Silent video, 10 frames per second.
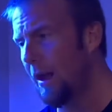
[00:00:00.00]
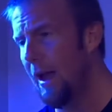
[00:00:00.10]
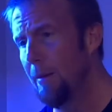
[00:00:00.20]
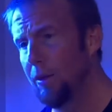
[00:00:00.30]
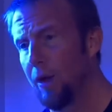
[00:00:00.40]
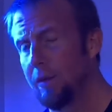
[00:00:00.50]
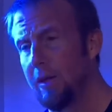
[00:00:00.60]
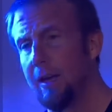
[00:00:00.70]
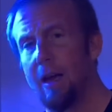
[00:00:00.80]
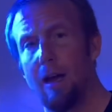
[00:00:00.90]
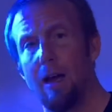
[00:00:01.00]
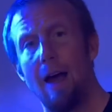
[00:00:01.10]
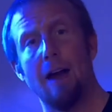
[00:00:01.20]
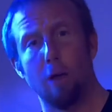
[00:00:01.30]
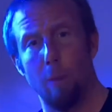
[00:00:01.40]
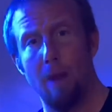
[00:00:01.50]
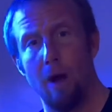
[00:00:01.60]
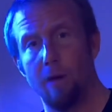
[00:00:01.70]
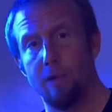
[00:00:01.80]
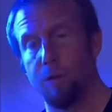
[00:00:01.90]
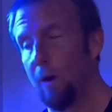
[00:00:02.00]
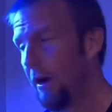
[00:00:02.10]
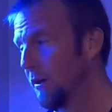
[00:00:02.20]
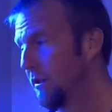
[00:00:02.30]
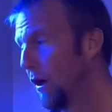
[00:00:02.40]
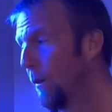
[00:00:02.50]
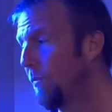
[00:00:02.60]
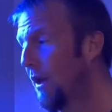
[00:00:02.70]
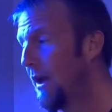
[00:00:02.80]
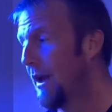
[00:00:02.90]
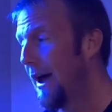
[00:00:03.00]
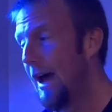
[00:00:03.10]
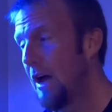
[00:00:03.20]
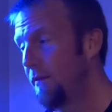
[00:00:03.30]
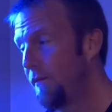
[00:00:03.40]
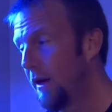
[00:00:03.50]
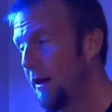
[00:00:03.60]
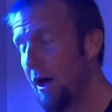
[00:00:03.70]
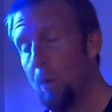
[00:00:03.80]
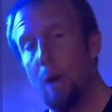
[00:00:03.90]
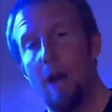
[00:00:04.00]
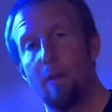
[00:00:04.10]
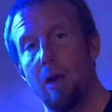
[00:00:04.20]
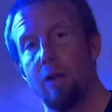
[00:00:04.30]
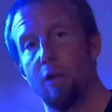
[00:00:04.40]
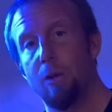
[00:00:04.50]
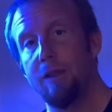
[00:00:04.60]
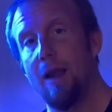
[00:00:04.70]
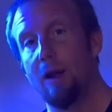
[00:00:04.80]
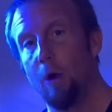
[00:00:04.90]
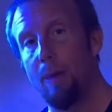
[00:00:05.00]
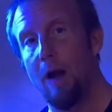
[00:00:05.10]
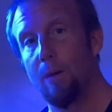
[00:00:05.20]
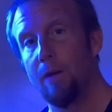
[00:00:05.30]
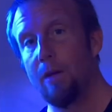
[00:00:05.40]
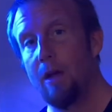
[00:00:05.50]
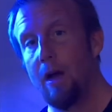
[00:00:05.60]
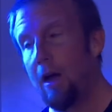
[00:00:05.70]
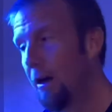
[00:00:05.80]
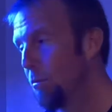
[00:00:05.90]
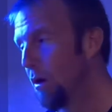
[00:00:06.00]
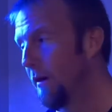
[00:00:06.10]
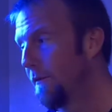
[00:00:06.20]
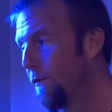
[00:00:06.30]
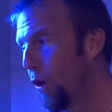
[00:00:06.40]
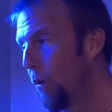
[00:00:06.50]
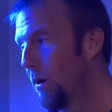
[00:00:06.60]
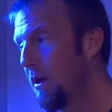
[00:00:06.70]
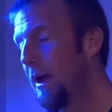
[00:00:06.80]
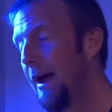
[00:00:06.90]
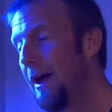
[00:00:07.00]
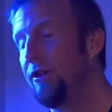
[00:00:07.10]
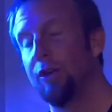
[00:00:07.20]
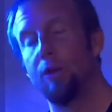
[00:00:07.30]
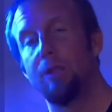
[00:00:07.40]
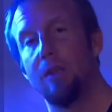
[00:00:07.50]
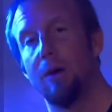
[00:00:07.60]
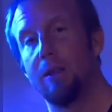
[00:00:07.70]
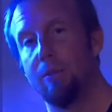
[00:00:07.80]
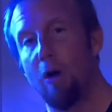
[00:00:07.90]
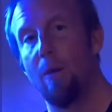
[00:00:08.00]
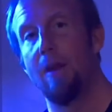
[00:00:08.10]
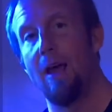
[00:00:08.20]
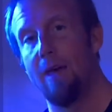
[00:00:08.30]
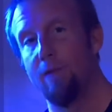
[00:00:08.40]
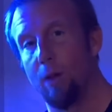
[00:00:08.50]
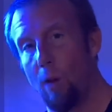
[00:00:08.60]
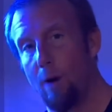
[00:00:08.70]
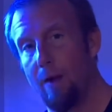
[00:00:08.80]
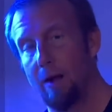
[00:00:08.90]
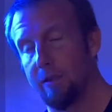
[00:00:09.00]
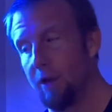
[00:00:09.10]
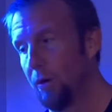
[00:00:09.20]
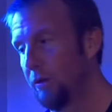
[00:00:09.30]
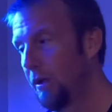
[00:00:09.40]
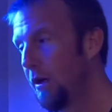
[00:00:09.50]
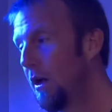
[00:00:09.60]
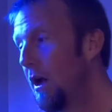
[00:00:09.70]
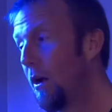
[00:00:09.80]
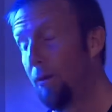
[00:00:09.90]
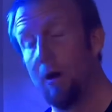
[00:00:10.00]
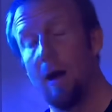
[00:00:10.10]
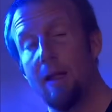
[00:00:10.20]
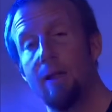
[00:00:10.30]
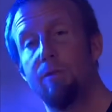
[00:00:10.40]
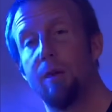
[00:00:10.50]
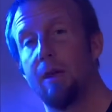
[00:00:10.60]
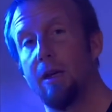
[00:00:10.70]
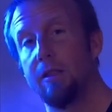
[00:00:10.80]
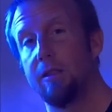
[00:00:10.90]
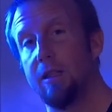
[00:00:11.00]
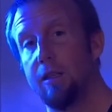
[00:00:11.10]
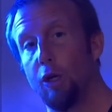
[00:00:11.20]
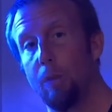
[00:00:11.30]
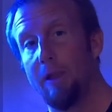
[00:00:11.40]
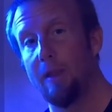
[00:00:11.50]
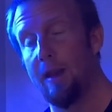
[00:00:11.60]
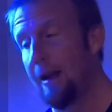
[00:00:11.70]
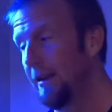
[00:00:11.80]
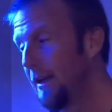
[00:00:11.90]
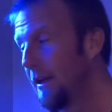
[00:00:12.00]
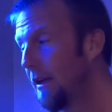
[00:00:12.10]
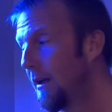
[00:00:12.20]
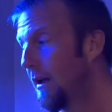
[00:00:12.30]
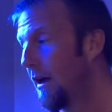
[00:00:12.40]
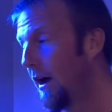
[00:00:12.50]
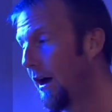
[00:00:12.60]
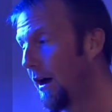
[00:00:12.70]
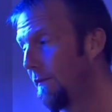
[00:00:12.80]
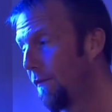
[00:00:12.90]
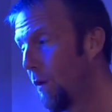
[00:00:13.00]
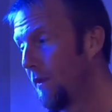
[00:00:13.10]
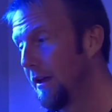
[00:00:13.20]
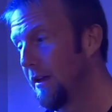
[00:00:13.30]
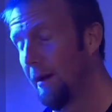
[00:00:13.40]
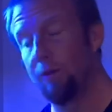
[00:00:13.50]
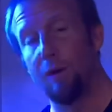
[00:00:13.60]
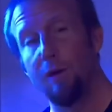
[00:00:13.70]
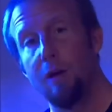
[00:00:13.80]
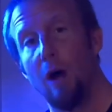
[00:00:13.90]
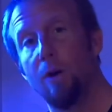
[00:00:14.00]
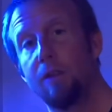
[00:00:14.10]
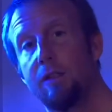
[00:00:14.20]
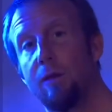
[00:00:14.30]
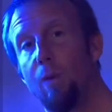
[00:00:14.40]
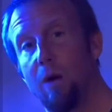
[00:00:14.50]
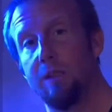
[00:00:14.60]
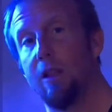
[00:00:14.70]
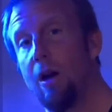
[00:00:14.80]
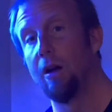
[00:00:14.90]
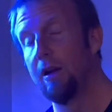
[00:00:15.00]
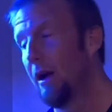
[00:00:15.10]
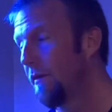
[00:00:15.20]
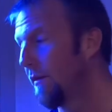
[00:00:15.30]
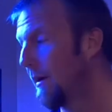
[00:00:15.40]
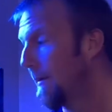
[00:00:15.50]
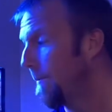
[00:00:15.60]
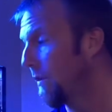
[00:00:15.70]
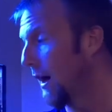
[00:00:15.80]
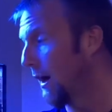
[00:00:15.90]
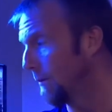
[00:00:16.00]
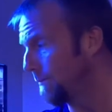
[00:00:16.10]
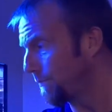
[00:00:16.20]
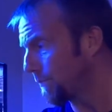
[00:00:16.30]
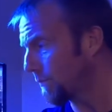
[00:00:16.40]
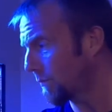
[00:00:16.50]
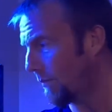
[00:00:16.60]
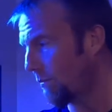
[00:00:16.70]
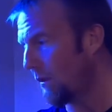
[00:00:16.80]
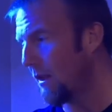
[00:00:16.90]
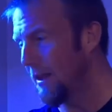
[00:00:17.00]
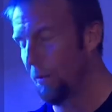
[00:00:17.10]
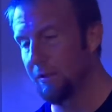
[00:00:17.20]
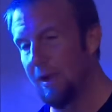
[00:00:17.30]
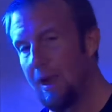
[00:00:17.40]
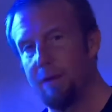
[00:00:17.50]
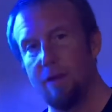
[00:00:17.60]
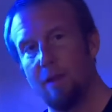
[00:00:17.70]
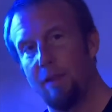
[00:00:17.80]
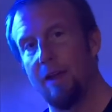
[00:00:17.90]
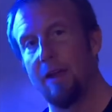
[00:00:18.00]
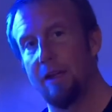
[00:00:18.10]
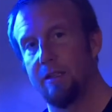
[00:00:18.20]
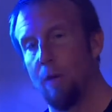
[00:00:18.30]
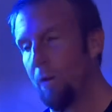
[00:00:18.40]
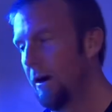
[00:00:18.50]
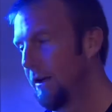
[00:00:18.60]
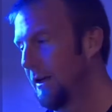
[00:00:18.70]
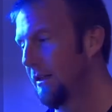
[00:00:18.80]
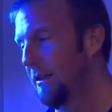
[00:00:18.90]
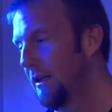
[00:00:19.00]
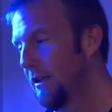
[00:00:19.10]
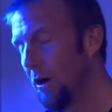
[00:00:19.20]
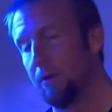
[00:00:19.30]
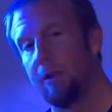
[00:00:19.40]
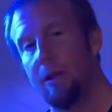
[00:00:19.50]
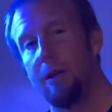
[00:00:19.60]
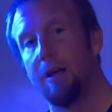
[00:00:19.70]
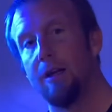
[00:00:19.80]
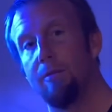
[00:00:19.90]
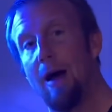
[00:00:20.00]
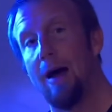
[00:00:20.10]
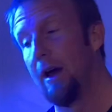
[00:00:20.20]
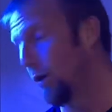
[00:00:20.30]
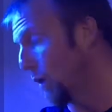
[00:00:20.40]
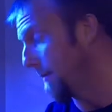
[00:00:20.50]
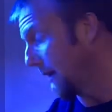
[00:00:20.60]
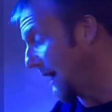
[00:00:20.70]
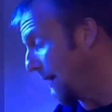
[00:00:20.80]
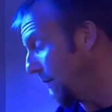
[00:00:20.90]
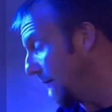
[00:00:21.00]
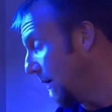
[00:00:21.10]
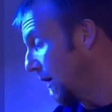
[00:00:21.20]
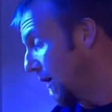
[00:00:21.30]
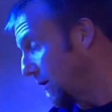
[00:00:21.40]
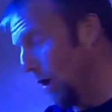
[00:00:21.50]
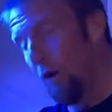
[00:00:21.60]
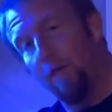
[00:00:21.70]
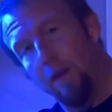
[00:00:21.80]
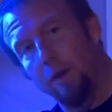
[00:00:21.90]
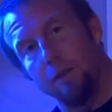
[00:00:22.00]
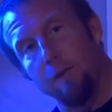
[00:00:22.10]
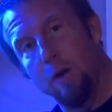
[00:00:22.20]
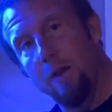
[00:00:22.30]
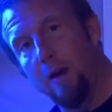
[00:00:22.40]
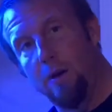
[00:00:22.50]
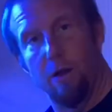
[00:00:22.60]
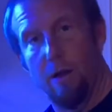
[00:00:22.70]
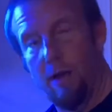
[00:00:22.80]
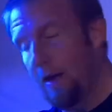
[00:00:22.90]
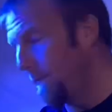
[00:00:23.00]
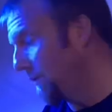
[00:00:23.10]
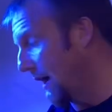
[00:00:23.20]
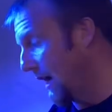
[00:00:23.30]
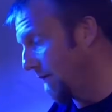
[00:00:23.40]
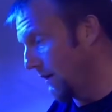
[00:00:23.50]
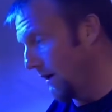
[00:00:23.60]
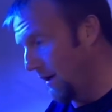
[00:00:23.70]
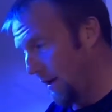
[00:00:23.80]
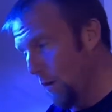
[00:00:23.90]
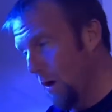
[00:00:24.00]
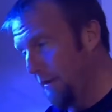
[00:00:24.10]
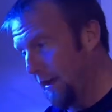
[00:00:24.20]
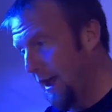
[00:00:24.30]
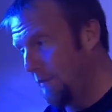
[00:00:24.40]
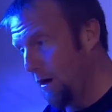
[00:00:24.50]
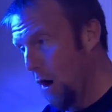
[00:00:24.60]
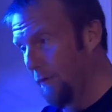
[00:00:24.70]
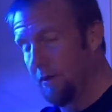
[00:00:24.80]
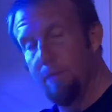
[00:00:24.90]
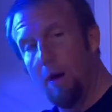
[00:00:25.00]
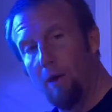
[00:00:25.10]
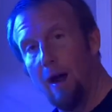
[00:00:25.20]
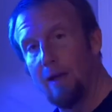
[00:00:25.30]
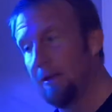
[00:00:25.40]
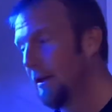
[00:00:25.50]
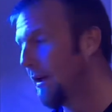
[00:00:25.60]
I'm dosing AquaPower as well. So I haven't figured out what I'm going to do with AquaPower moving forward. I do still at the moment have the Coral Box doser running because the tubing that I need for the Neptune dose wasn't enough. That was kind of another thing, is I wanted to get the doser in my equipment cabinet. So for those of you that are new here, I have an equipment cabinet over to my right,